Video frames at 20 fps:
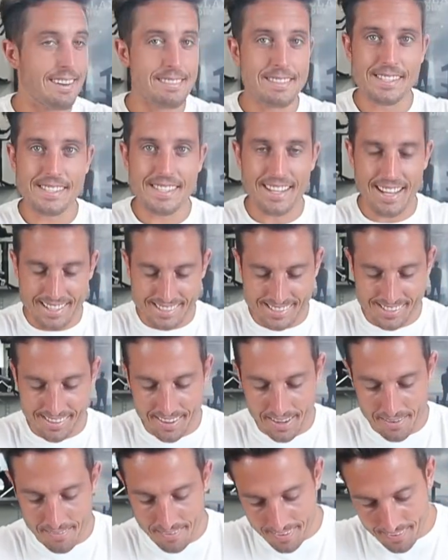I'm just like,
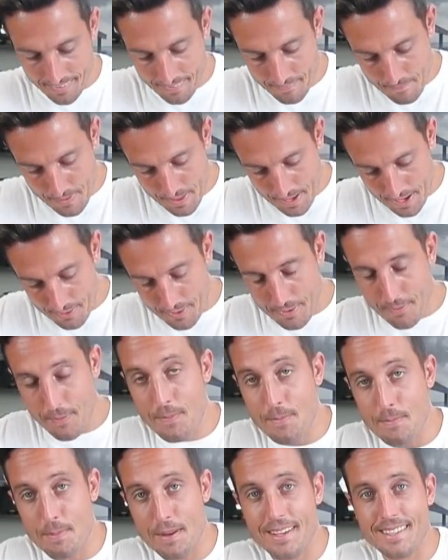sorry,
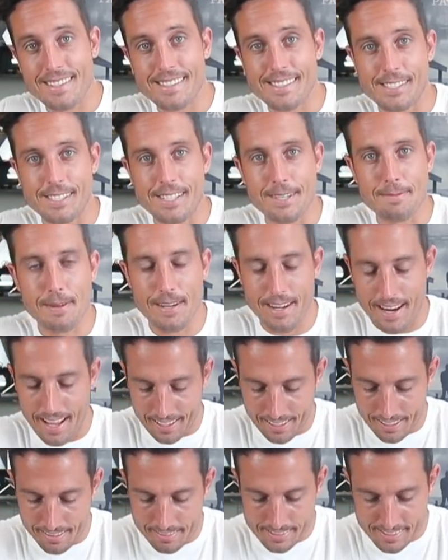if I'm being super
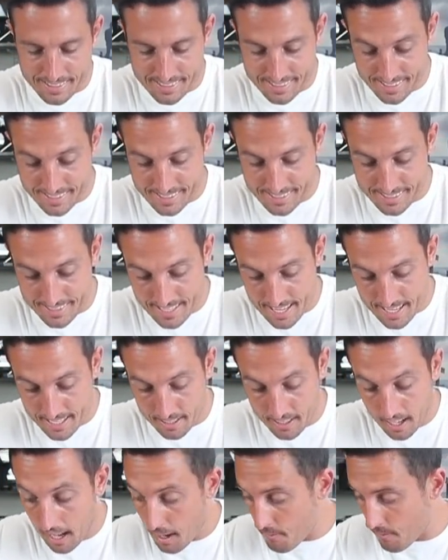negative, it's because this is
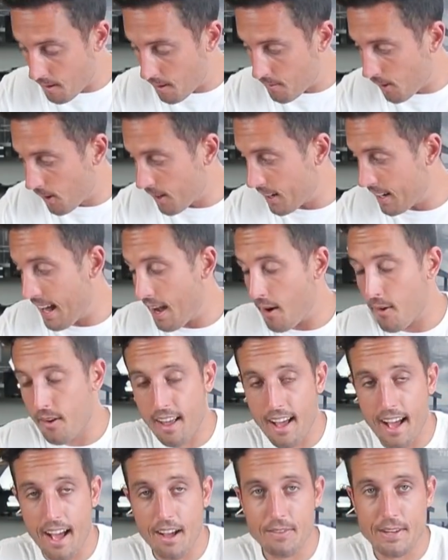taking, I'm on an hour
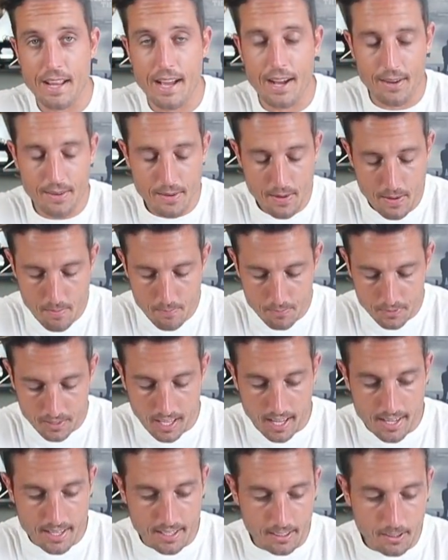and a half now,
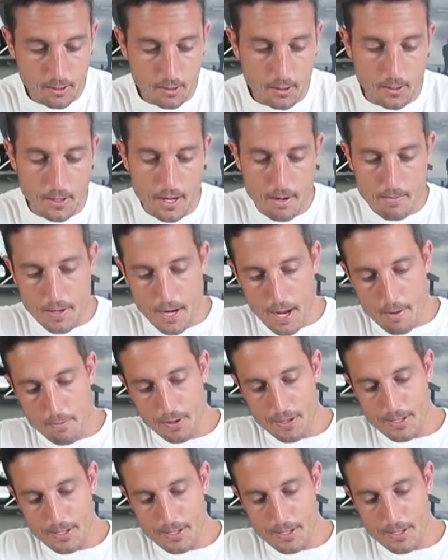kind of creeping up